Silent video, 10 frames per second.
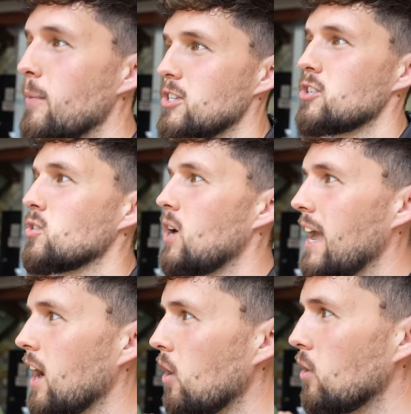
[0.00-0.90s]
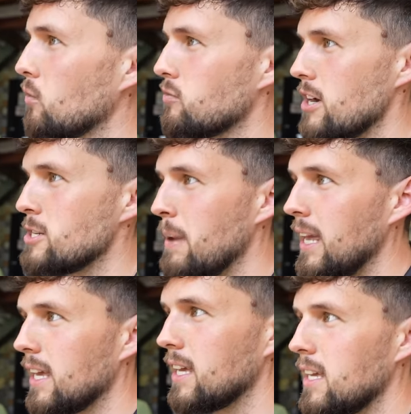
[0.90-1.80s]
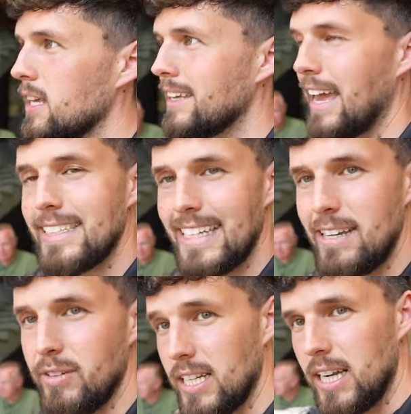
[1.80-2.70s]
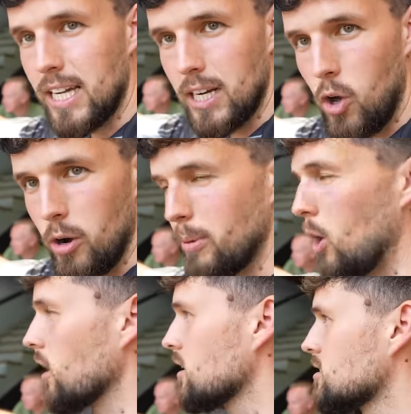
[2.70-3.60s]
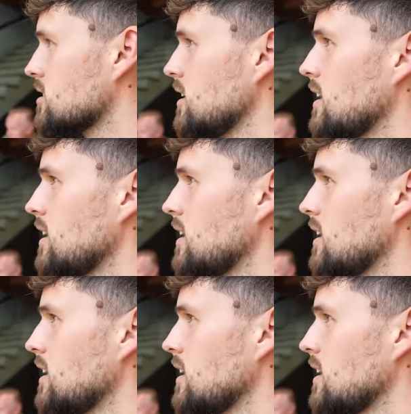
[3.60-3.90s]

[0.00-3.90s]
We just saw a whole fresh pig get delivered in like a long box.